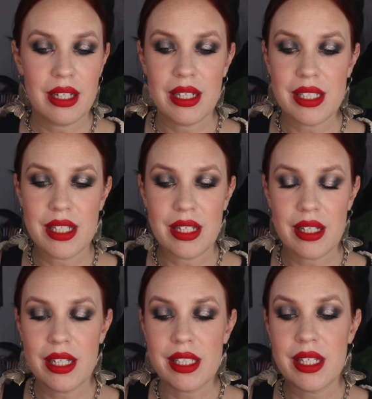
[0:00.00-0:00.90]
it's
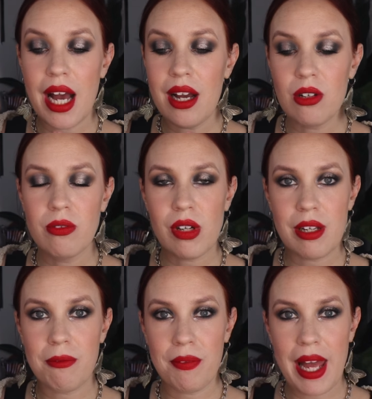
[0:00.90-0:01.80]
it's not
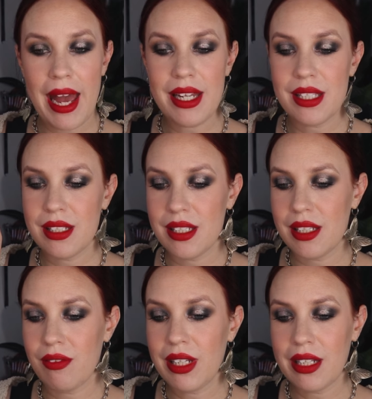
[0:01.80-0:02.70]
overly flat. It's
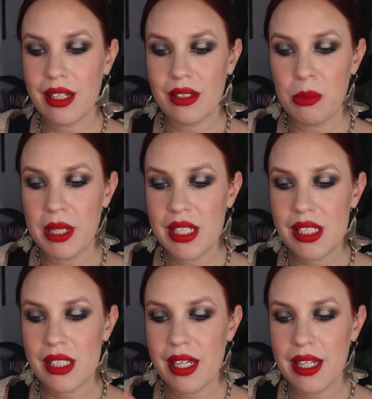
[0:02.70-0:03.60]
definitely not
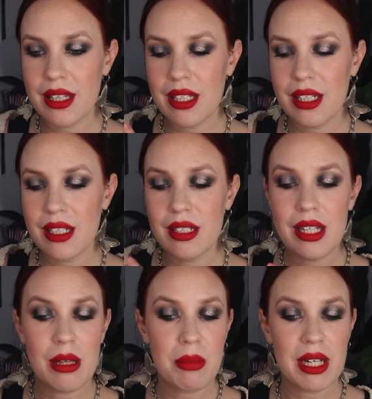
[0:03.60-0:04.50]
luminous like the
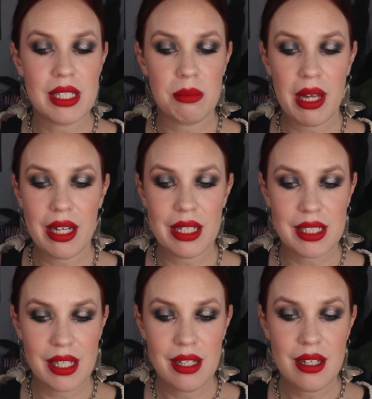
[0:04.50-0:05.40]
EM
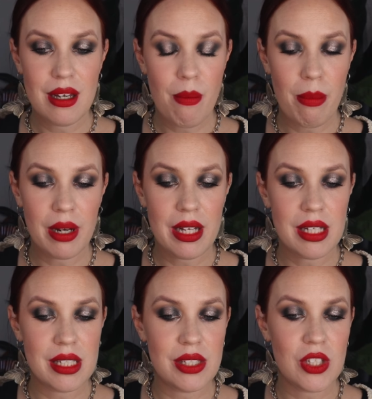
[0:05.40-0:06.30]
Cosmetics, but it
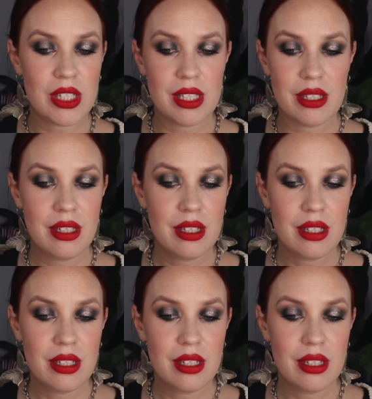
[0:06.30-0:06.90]
is just,